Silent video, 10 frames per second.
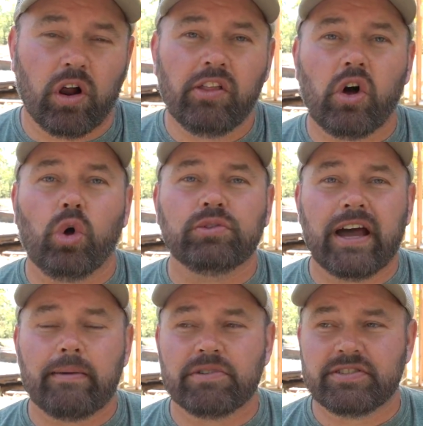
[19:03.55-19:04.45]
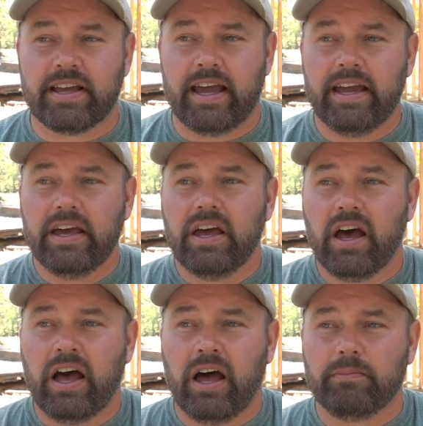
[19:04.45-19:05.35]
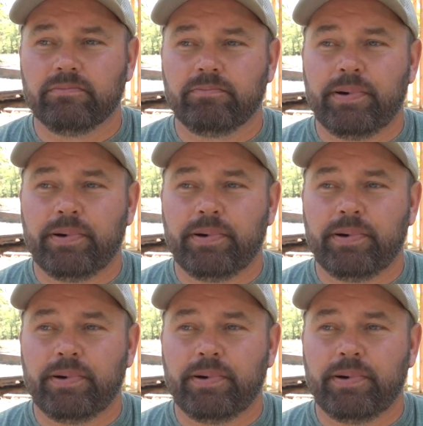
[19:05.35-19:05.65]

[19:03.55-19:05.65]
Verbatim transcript: All the old timers say um,